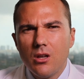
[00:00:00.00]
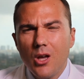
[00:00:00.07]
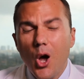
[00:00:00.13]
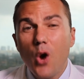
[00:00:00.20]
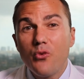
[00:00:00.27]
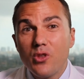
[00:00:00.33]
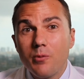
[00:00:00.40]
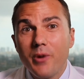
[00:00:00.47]

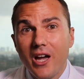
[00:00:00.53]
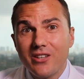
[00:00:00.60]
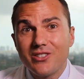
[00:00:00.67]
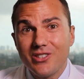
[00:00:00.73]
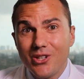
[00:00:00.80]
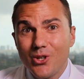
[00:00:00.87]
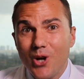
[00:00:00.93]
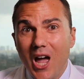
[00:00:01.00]
Over the past
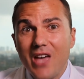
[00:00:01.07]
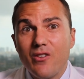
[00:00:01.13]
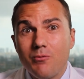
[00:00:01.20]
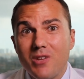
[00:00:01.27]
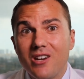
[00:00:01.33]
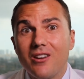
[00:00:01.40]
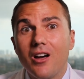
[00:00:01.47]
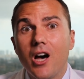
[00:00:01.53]
year, I have
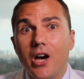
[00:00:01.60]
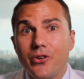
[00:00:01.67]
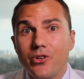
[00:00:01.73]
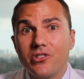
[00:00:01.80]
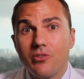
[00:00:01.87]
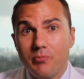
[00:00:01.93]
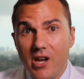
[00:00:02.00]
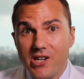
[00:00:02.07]
admitted
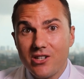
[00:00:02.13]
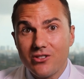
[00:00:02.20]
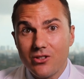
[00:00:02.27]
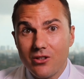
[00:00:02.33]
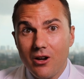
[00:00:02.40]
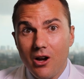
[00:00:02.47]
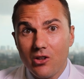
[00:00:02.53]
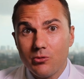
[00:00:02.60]
hundreds of patients to
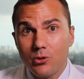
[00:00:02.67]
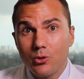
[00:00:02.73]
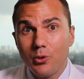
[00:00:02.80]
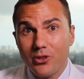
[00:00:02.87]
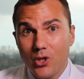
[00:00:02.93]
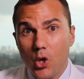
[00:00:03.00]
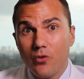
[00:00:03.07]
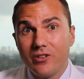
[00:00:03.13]
the hospital
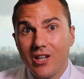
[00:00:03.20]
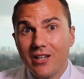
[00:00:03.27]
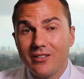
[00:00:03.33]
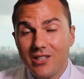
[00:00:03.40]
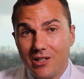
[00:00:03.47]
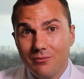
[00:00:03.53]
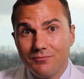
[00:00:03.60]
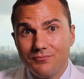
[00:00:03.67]
with COVID
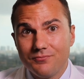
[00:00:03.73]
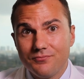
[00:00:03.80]
nineteen.